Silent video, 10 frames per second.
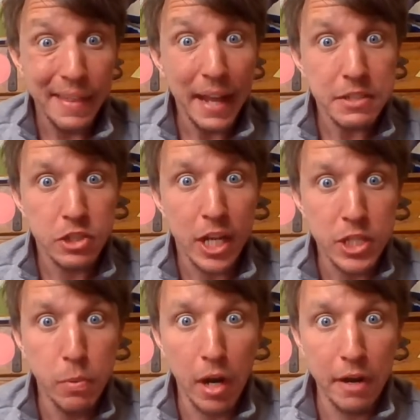That's
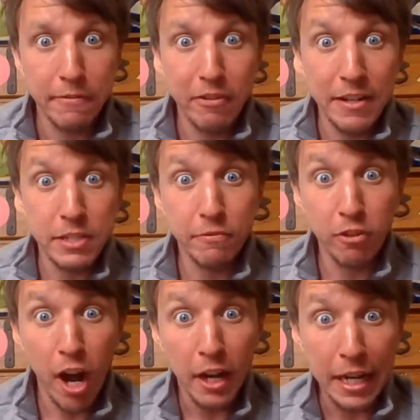just what our friends
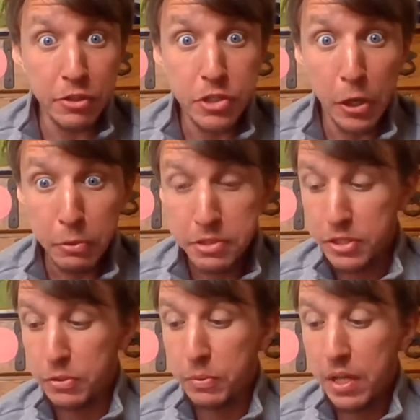Frog and Toad
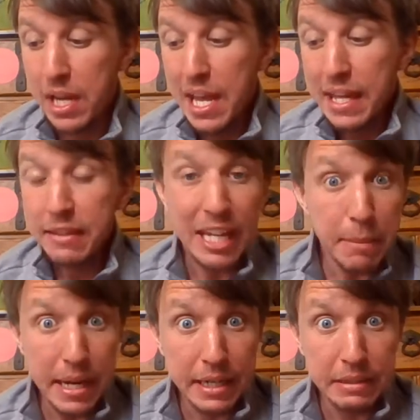do.
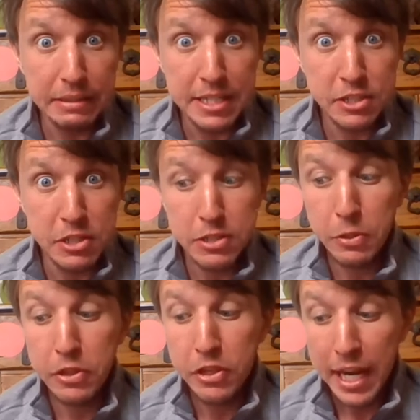They make a list
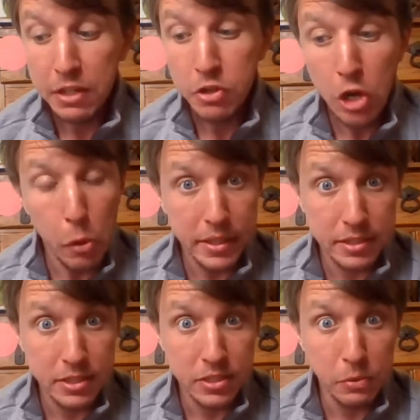so they know
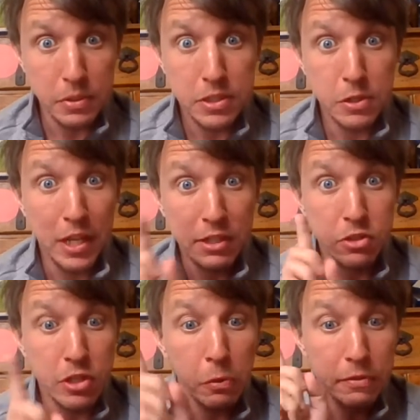what to do, so they
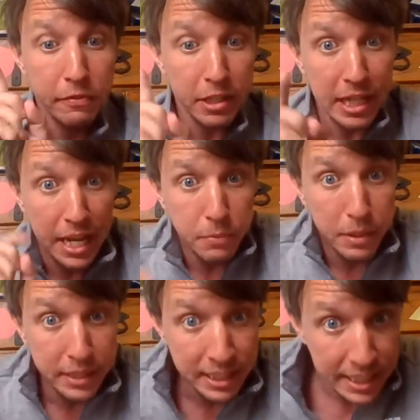don't forget
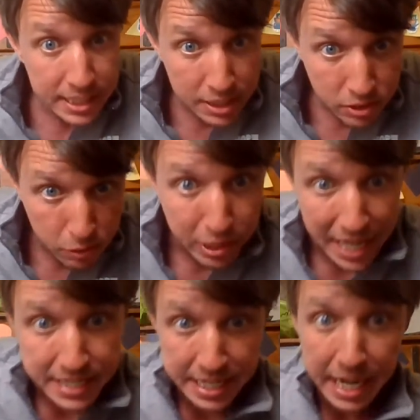what they need to do
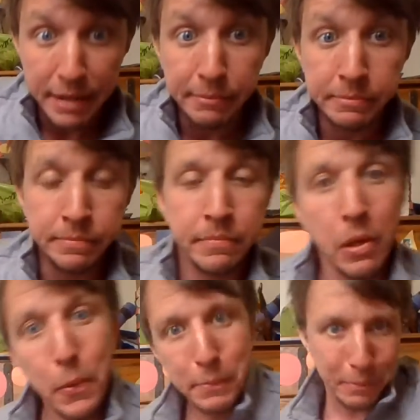that day.
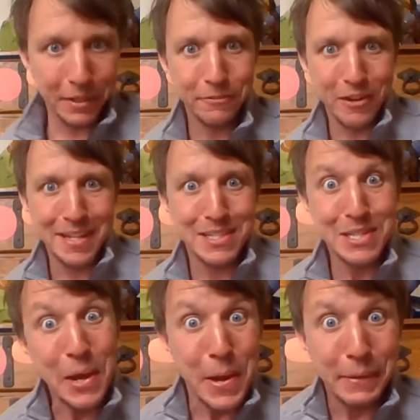Well,
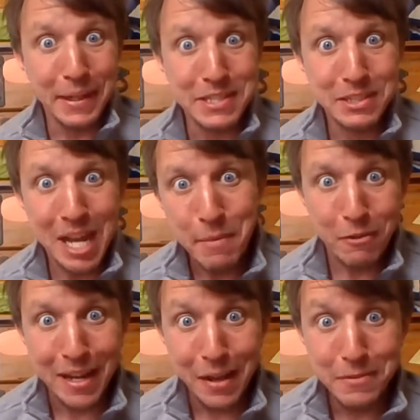friends, let's come
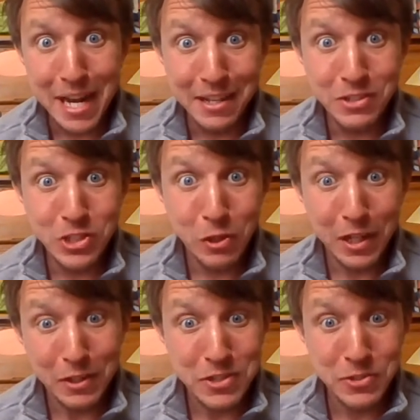around and
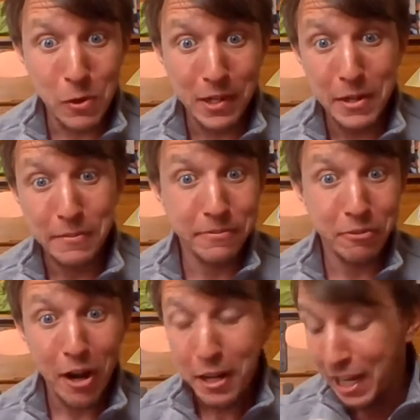enjoy our story of
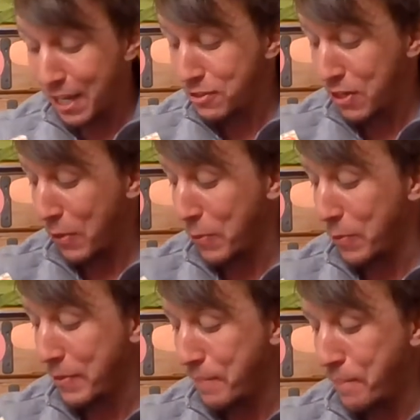Frog and
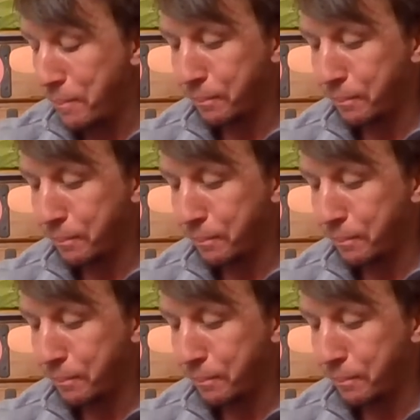Toad